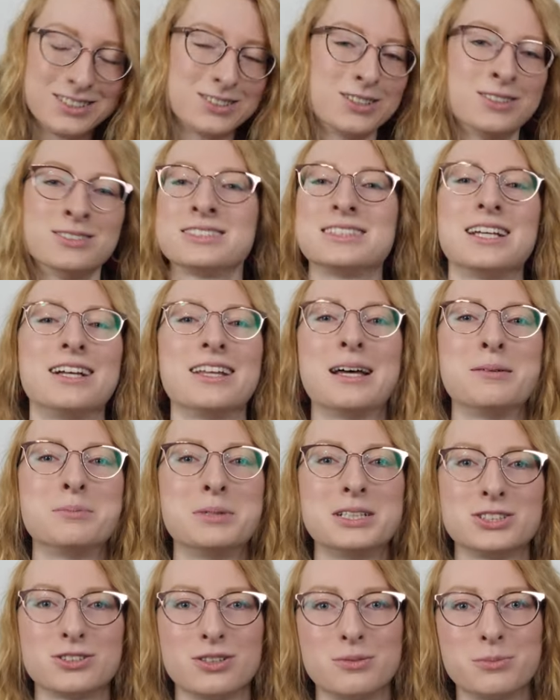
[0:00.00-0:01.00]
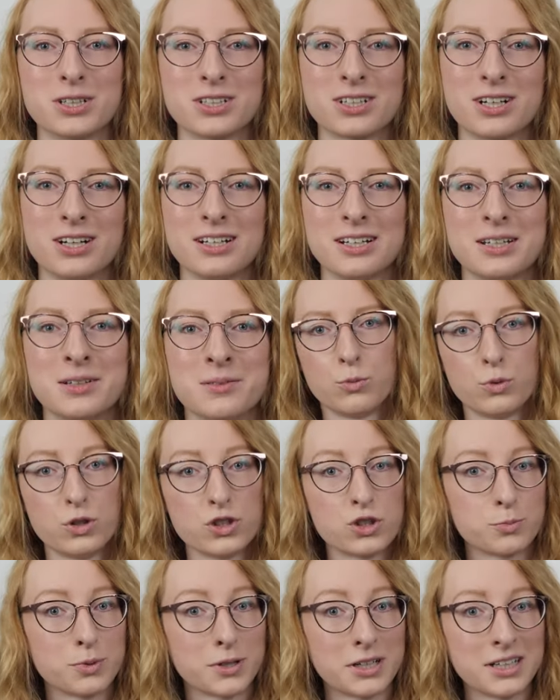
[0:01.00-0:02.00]
Don't sell that much on Mercari.
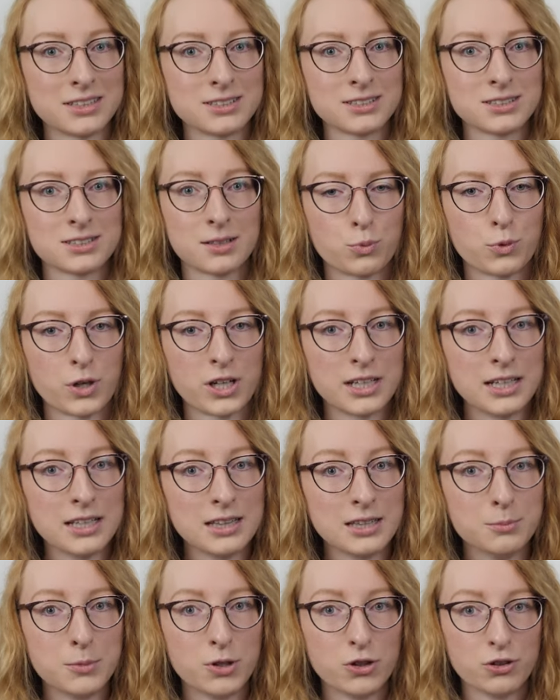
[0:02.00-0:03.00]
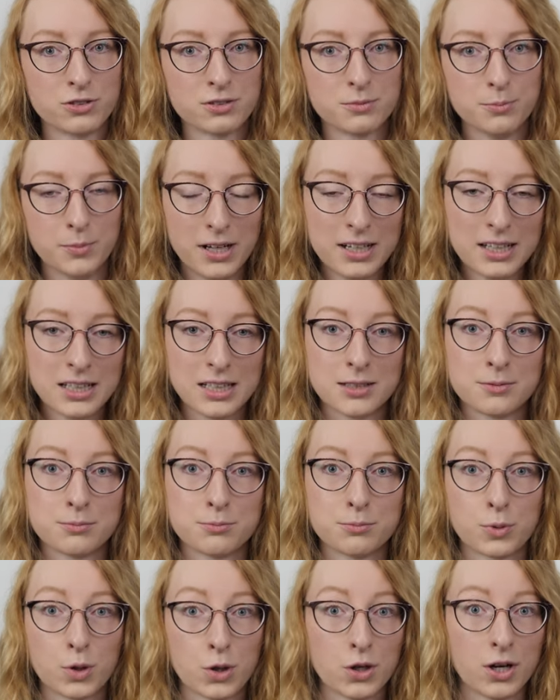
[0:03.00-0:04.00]
Which brands bring in the most money
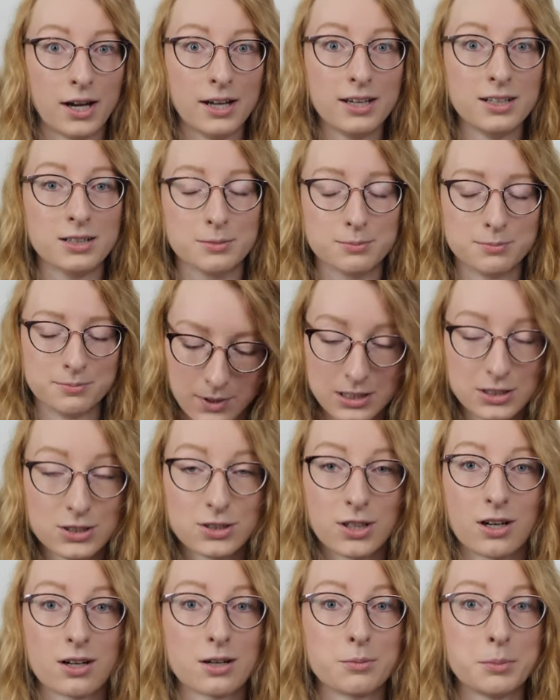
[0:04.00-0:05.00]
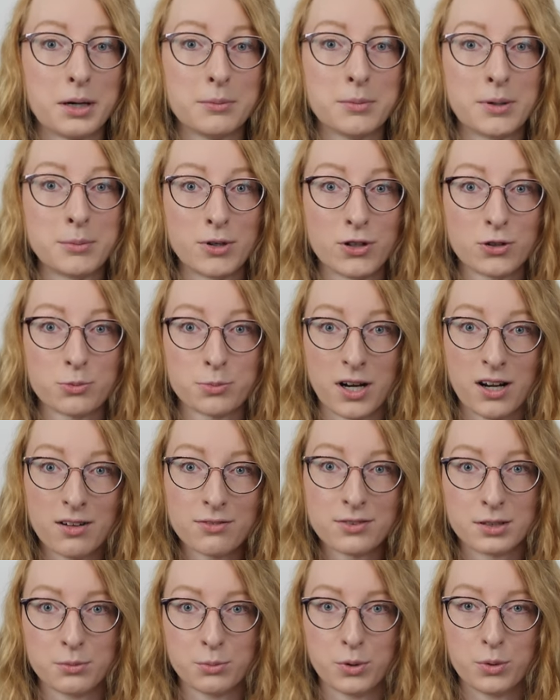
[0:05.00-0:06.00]
per item? Let's talk about my most
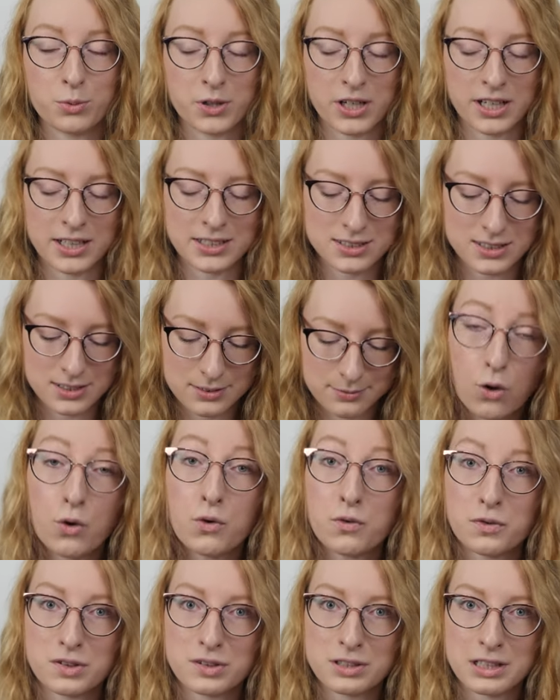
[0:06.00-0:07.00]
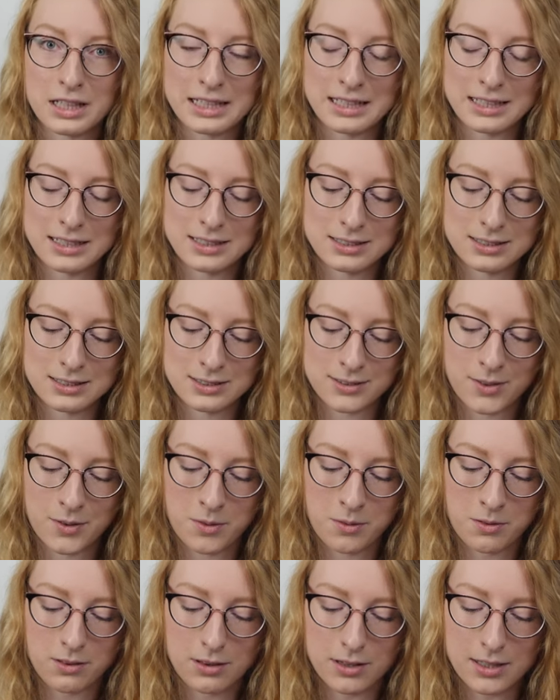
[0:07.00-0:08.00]
profitable brands. Overland,
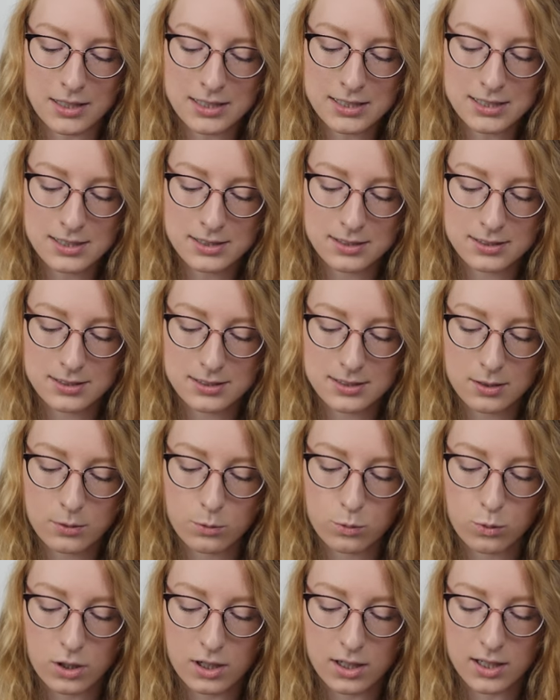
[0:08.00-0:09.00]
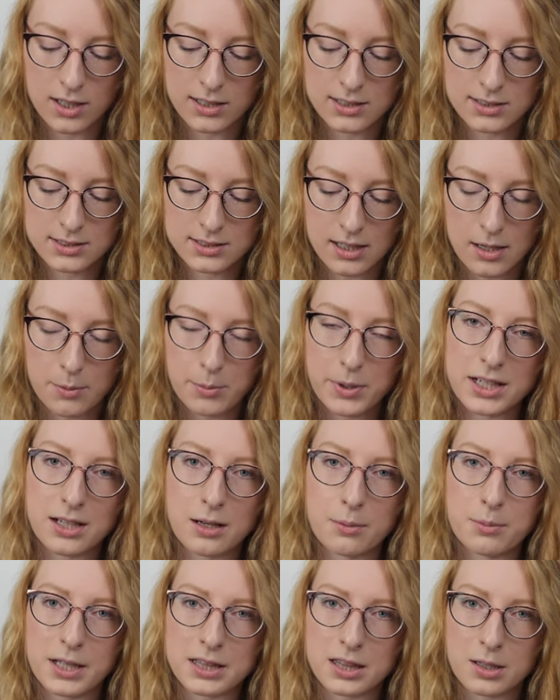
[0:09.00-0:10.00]
This was a
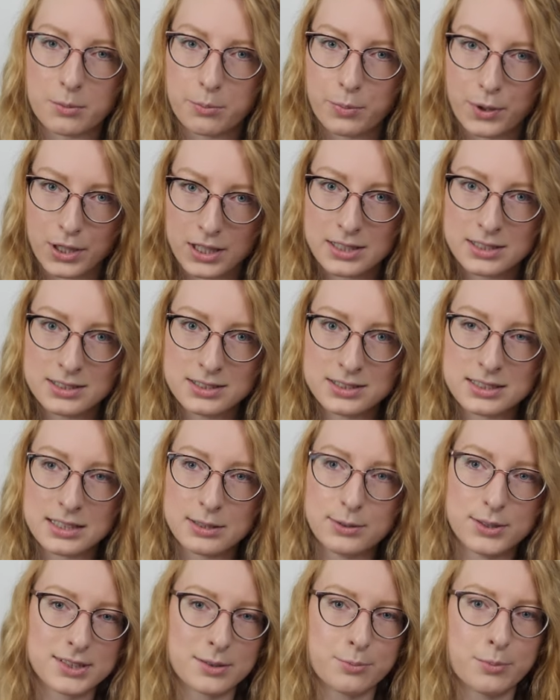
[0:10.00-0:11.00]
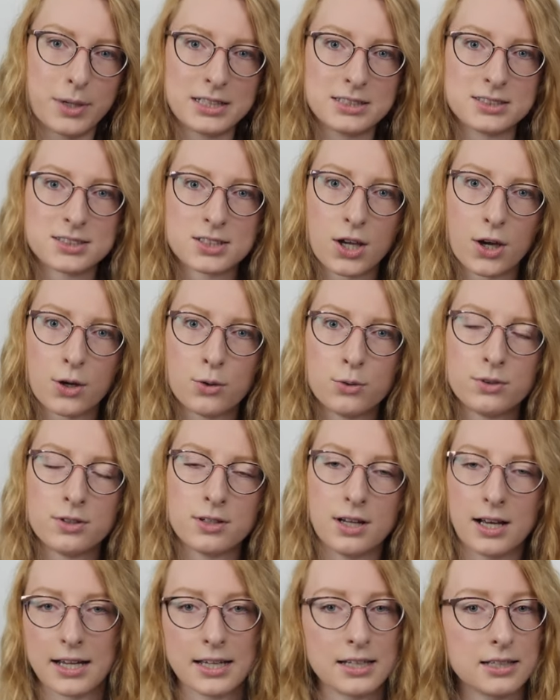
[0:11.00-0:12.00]
pickup at the bins. It was a men's coat.
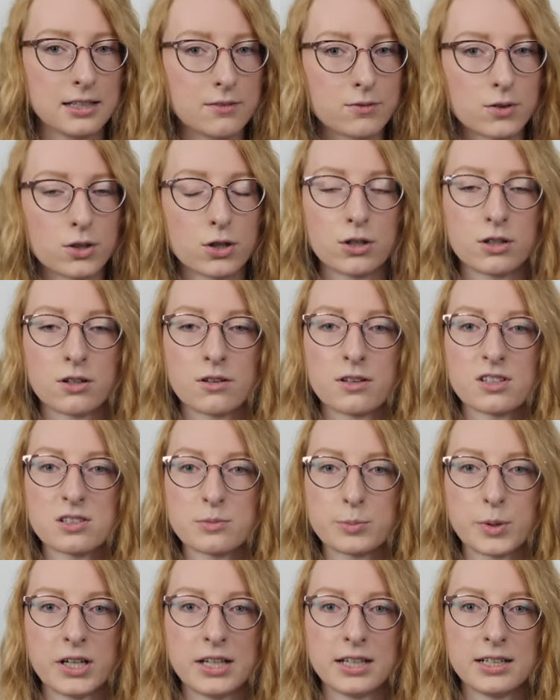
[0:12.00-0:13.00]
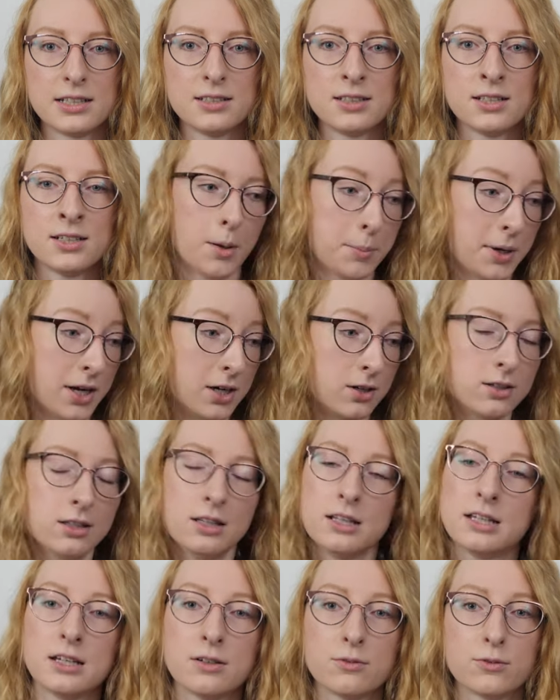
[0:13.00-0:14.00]
I had never heard of this brand.
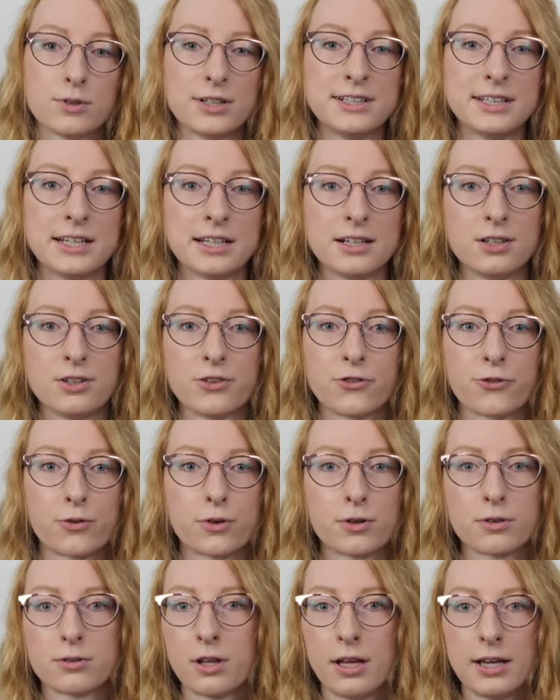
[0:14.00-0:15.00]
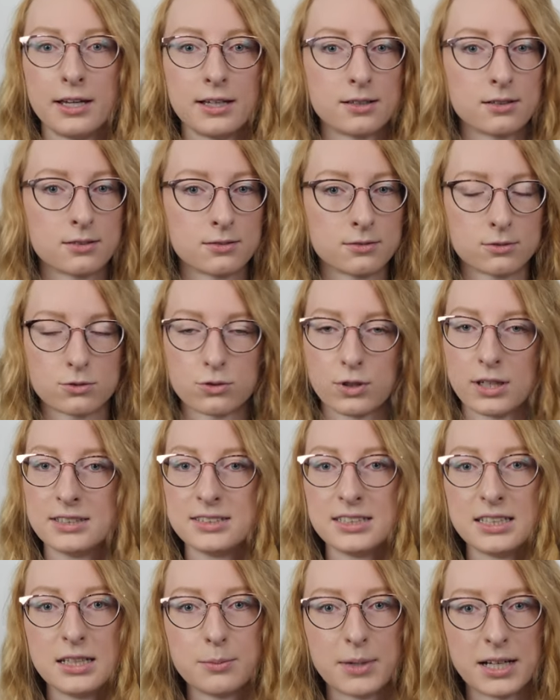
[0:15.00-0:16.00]
Apparently it retails for like
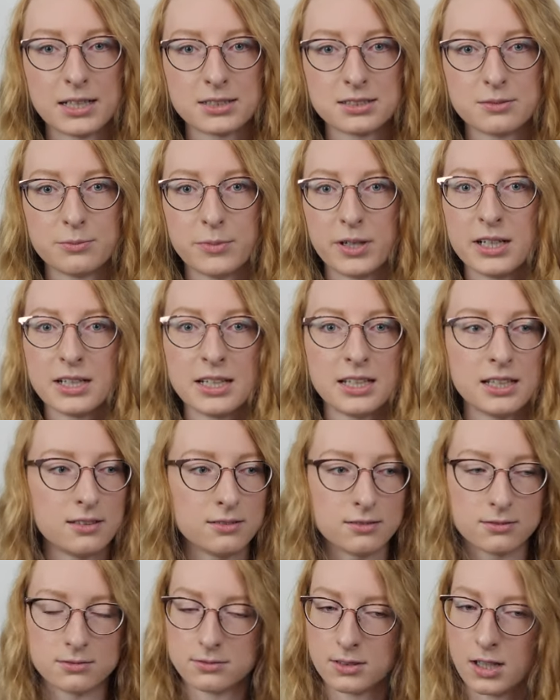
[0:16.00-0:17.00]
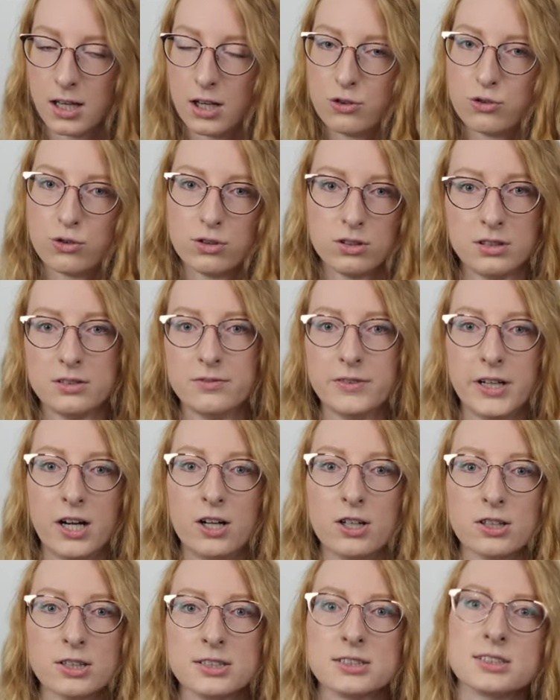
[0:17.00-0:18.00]
crazy amounts of money, hundreds of
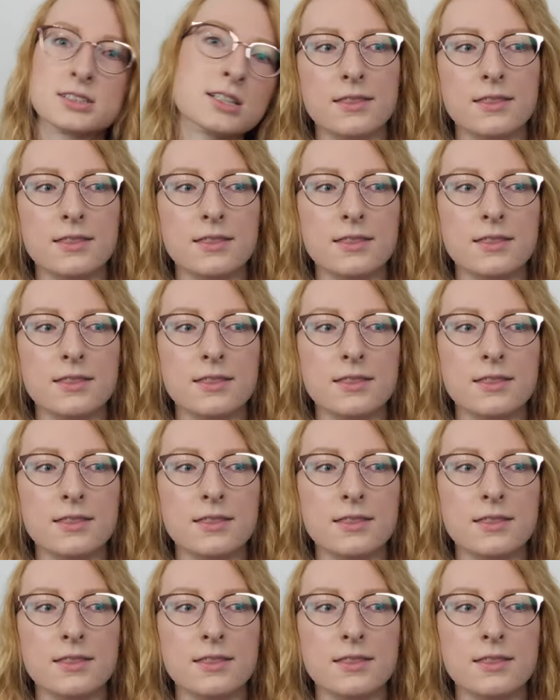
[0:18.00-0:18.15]
dollars.